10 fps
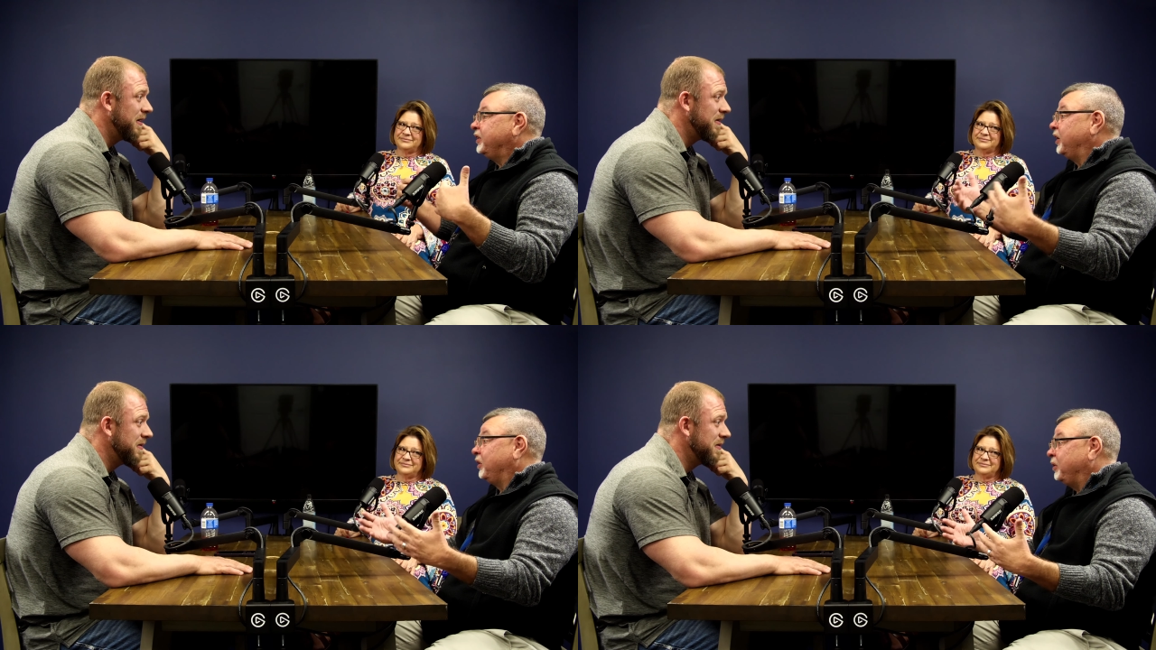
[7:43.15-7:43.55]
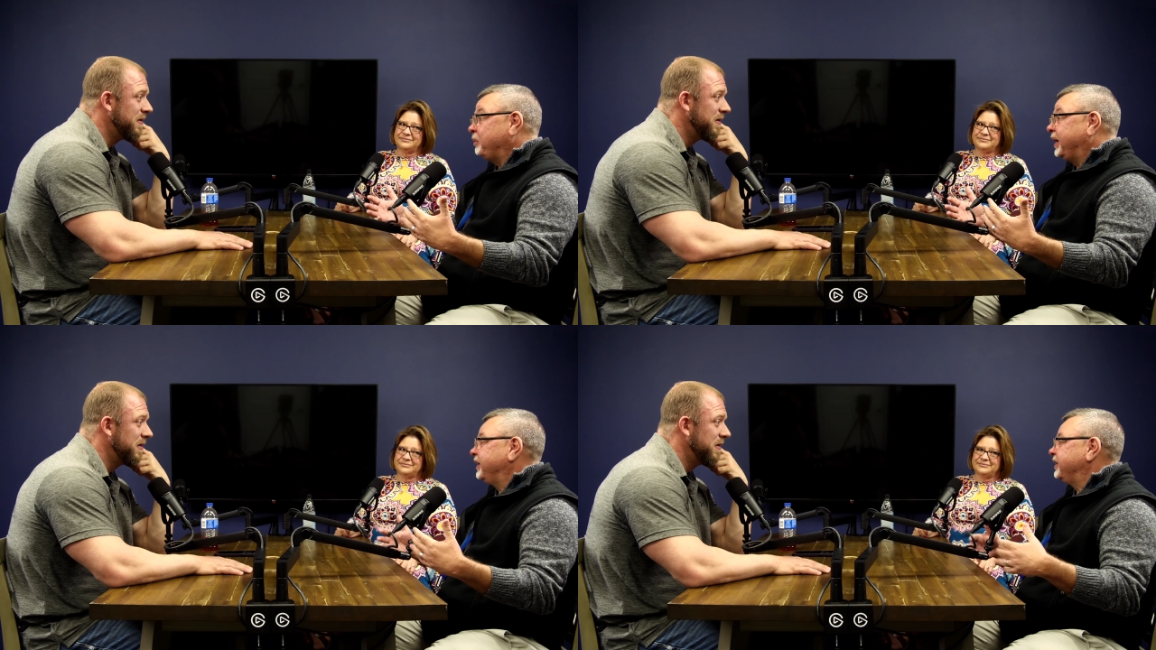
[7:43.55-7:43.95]
Speaker 1: learn
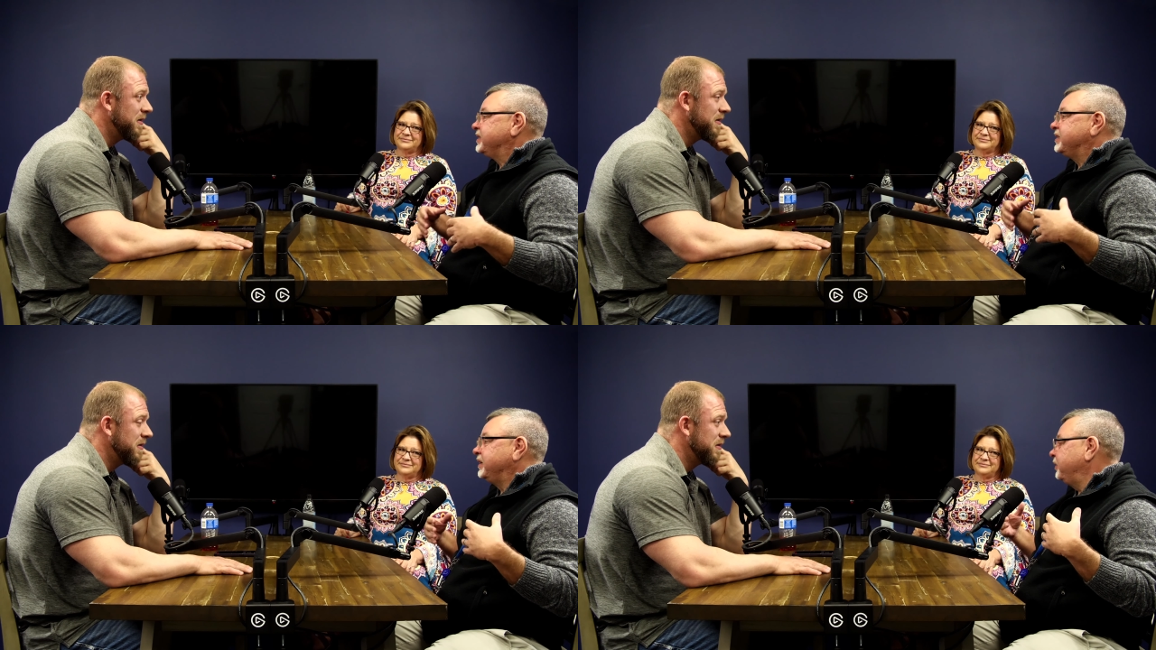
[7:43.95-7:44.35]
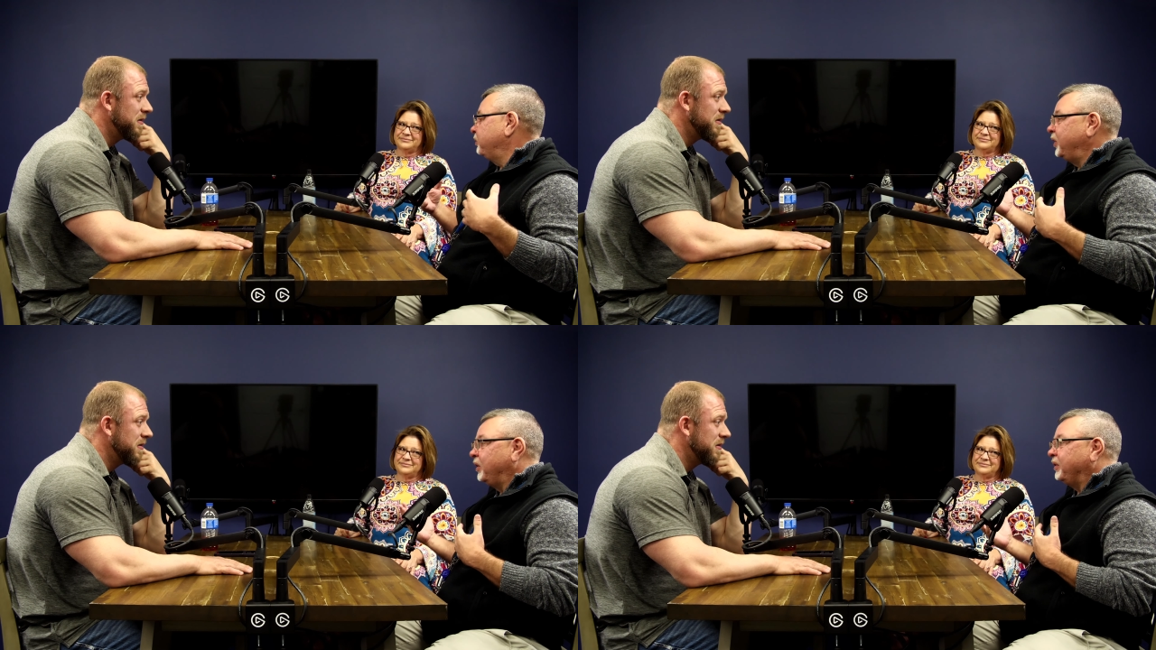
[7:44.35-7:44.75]
about us, and that
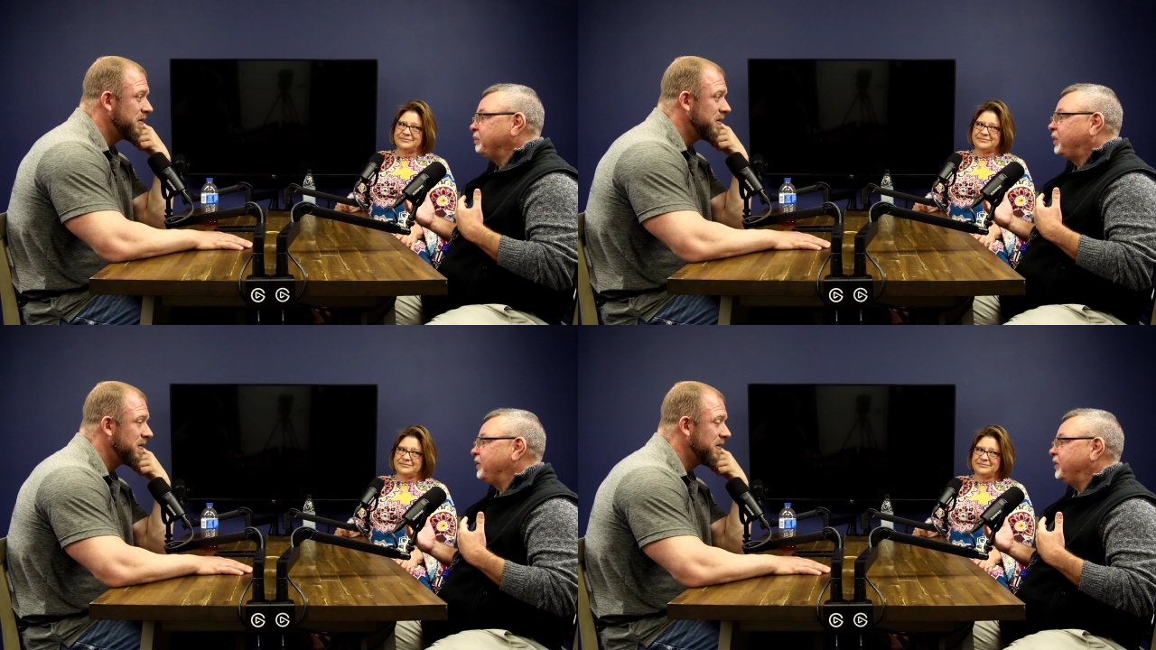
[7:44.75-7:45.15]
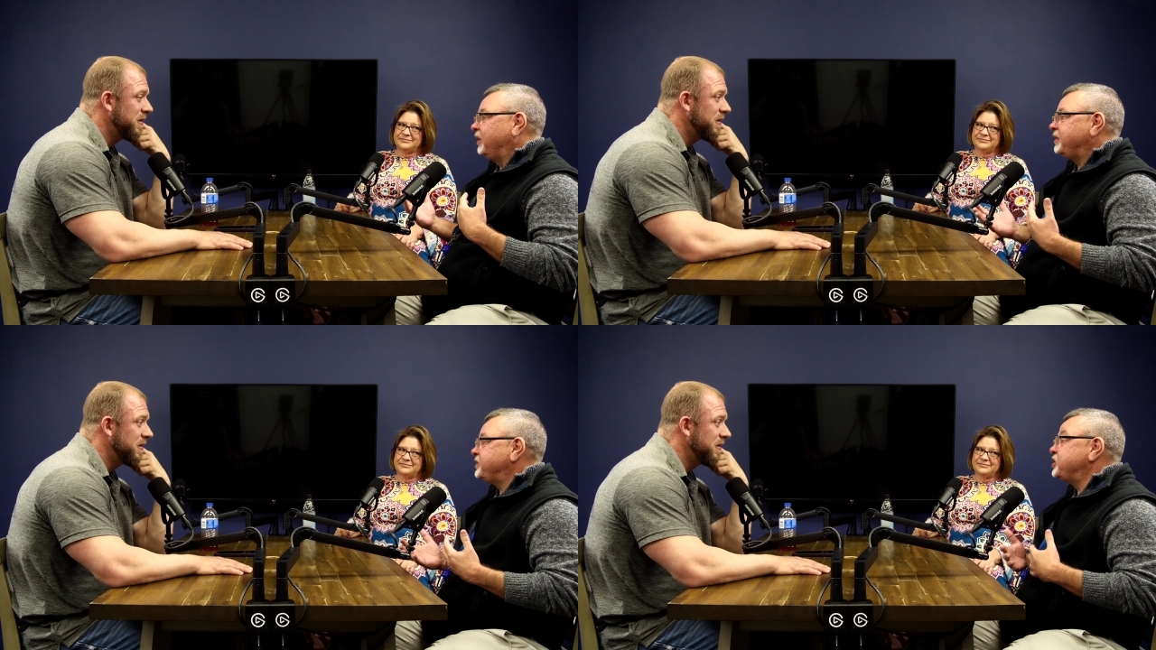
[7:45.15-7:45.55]
we're in part of their
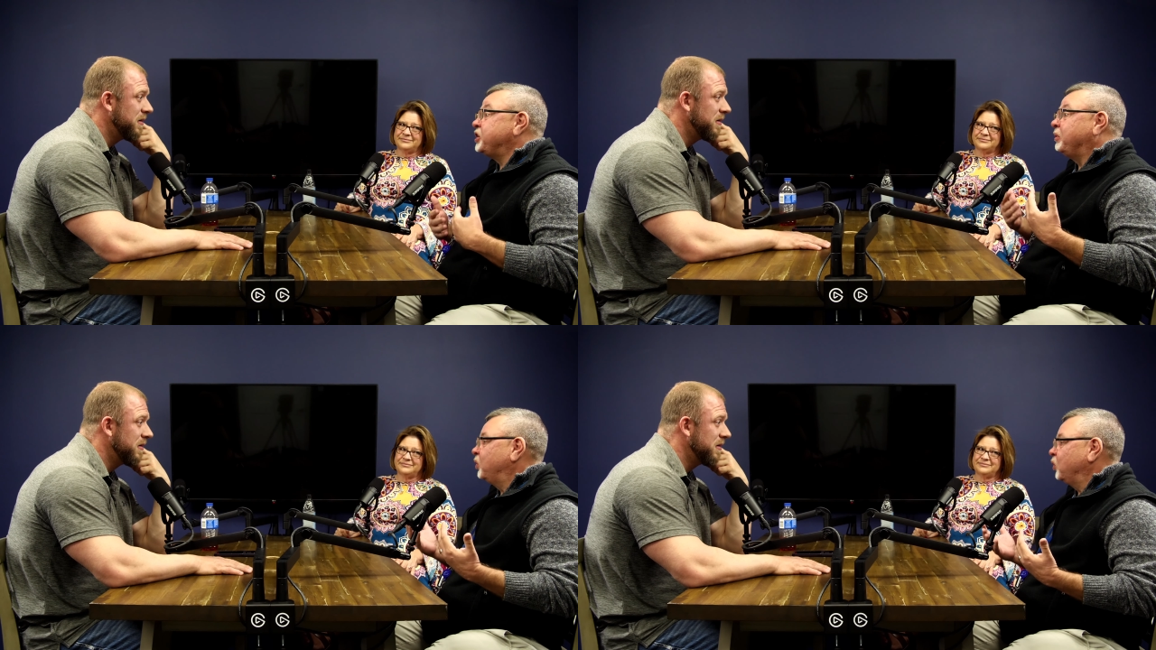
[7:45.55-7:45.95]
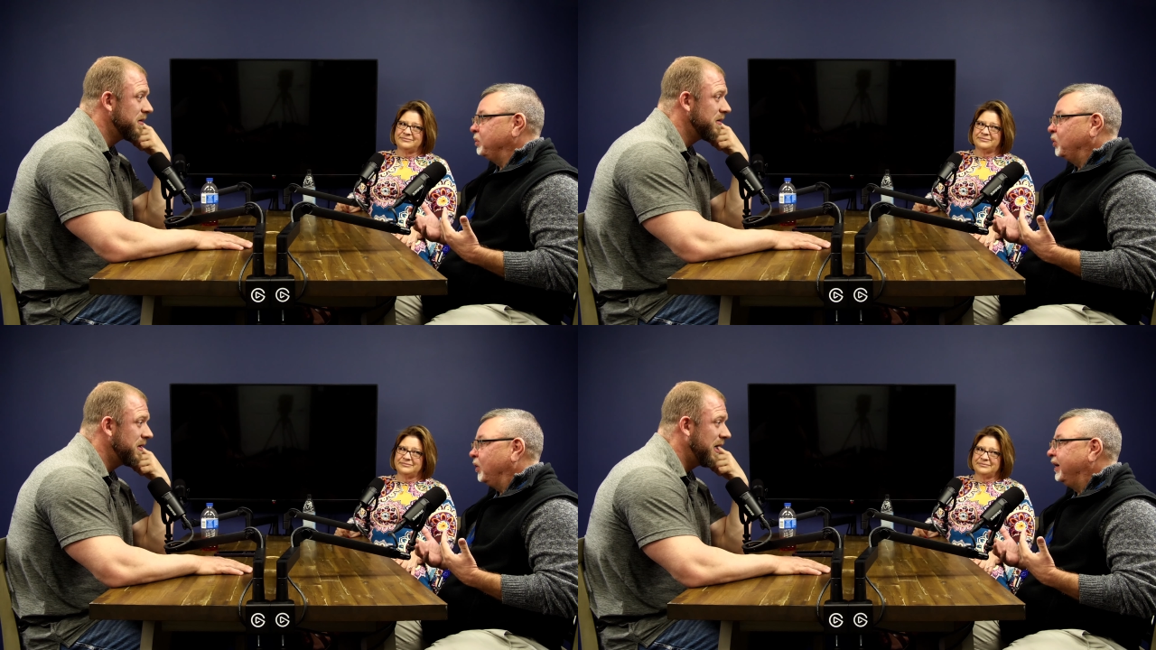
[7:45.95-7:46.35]
lives, they share more and
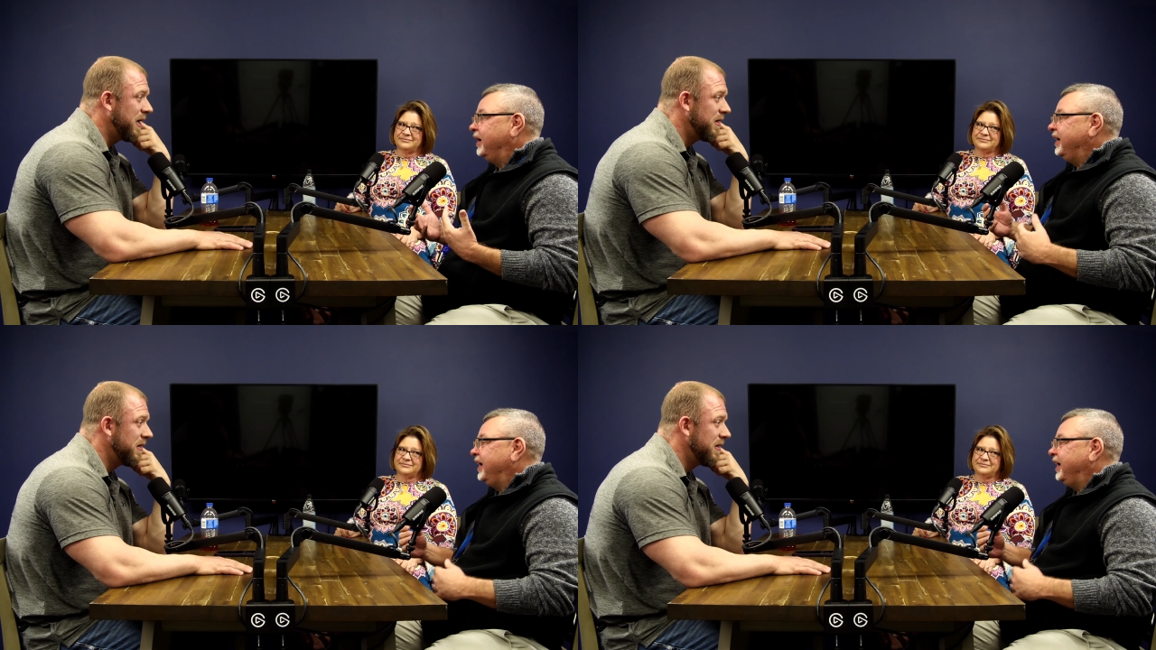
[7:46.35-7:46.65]
more. Yeah.